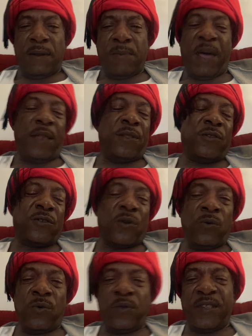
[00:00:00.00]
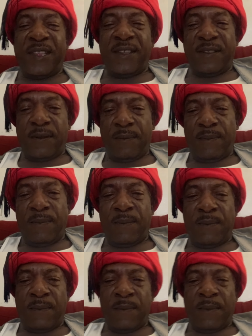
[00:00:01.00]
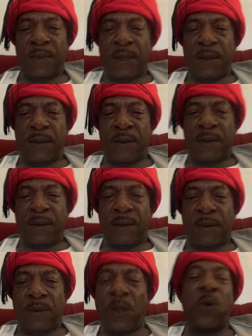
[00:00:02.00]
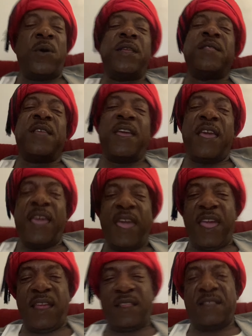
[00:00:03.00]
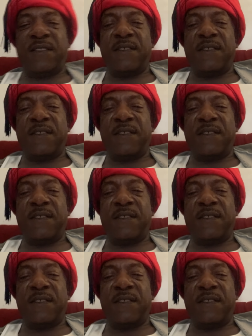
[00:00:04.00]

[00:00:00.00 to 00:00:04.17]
by the school system, knowing the hate